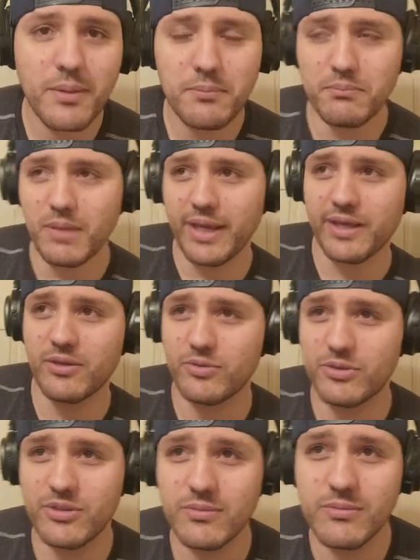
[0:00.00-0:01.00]
Mike,
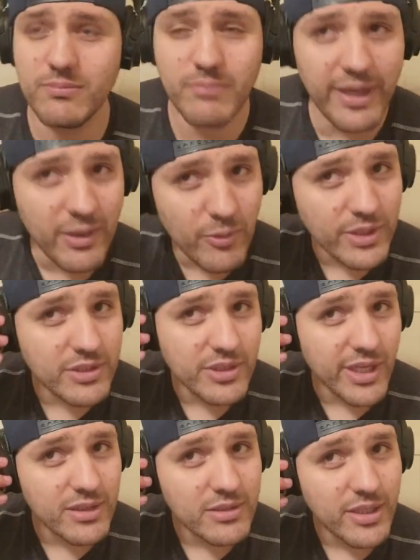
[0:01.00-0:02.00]
Mike one
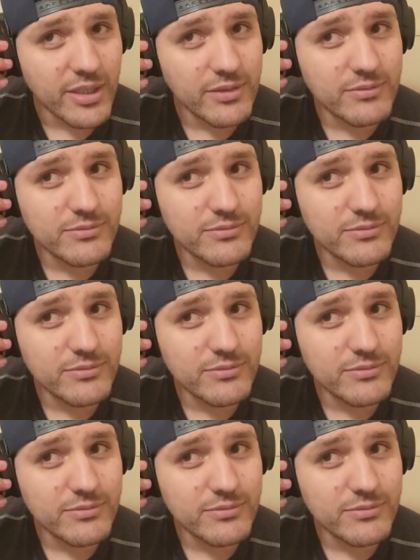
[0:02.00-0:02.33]
tech tech.